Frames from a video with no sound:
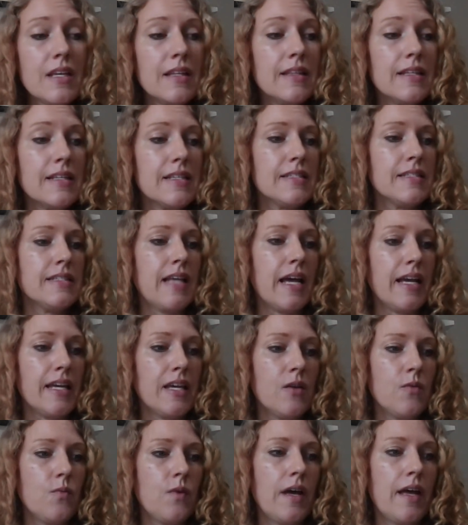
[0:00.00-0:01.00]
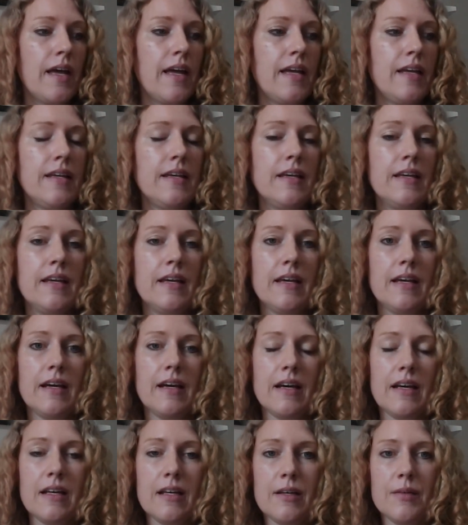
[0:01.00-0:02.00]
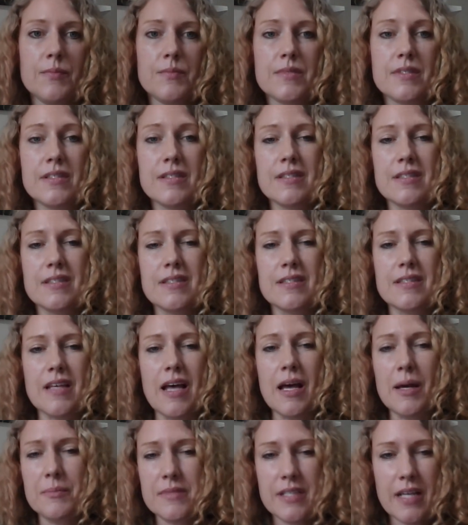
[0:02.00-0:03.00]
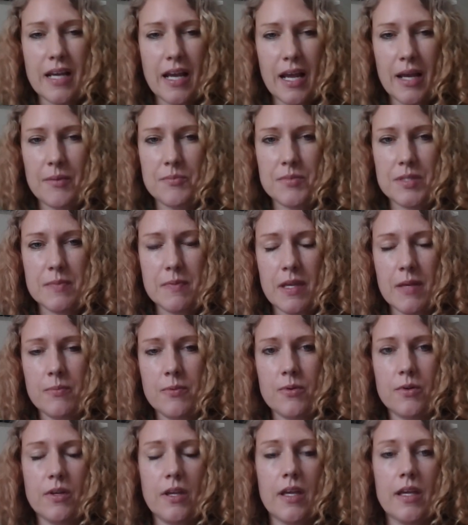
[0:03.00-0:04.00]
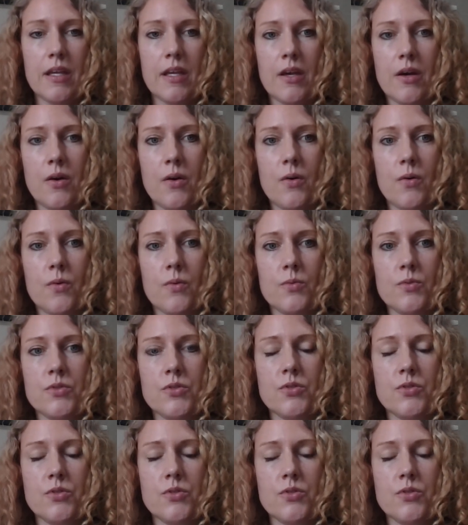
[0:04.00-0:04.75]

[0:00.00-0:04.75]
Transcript: The second way, sometimes people can go